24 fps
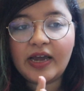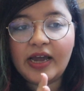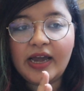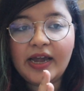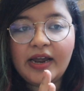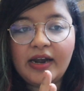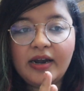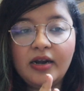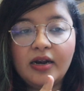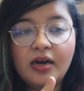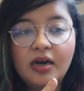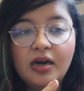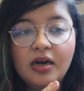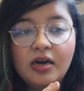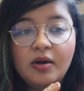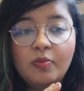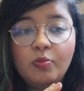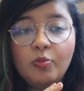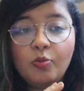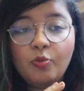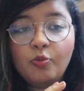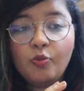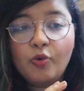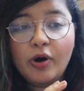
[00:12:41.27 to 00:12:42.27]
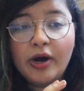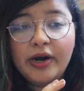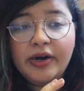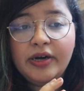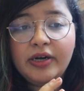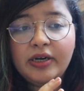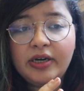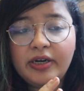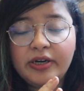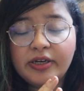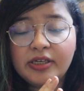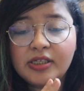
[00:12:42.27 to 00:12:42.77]
and
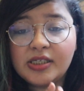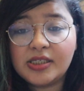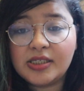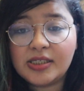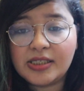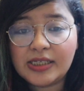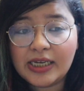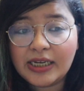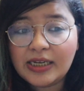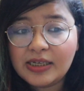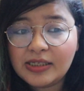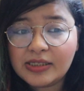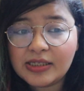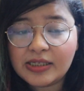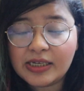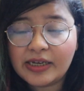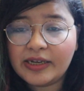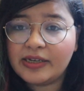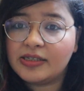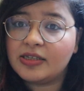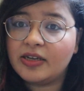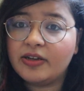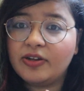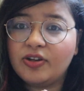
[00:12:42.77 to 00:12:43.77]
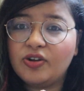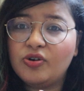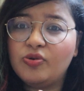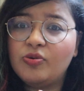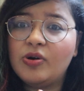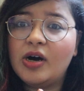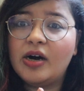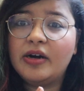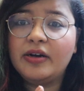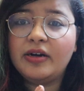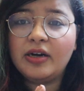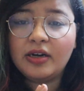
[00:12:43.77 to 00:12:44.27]
1 to 6 is
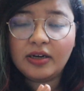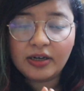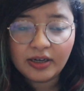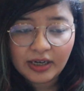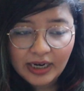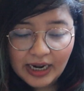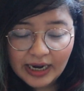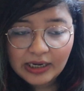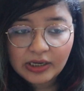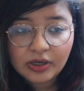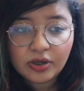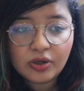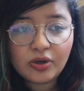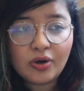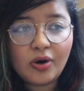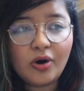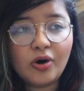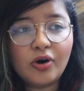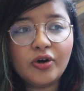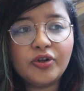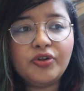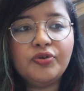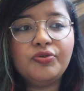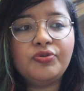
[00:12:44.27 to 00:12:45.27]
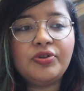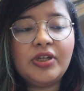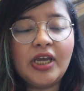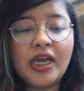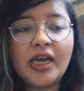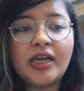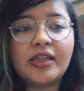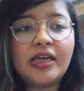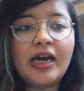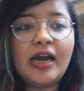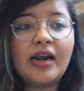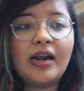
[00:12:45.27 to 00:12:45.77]
you are detractor, or you
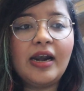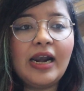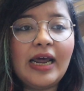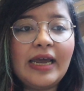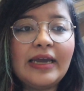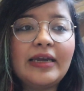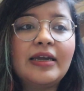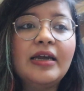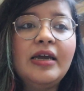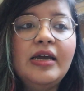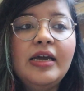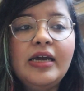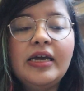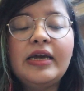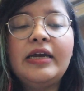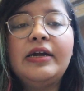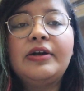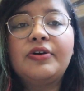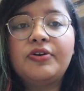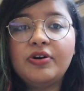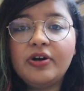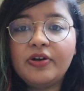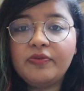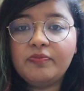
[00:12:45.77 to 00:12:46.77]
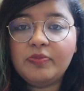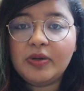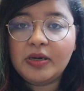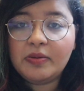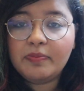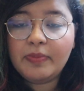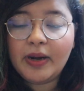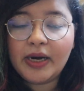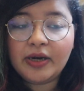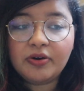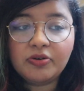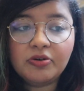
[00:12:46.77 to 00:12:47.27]
think that like it could have
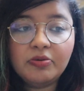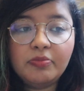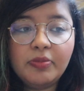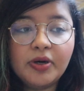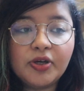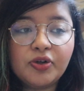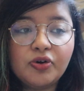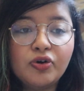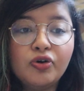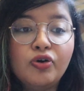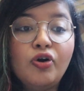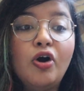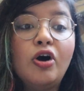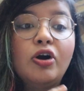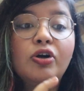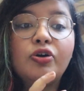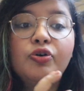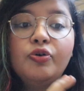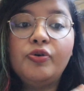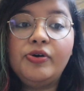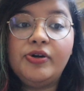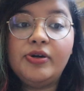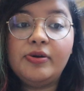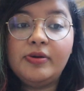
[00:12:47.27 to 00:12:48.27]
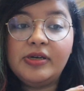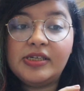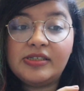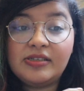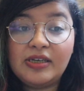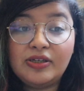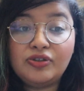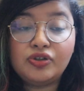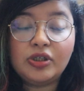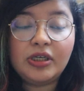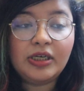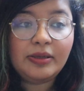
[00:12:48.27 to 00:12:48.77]
been better, but you're not going to
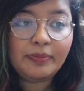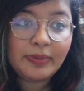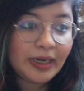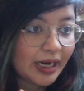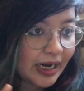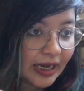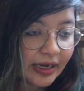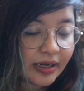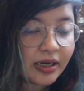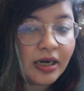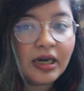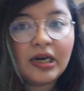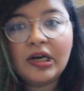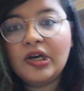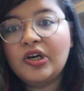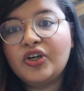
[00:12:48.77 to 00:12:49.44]
essentially be like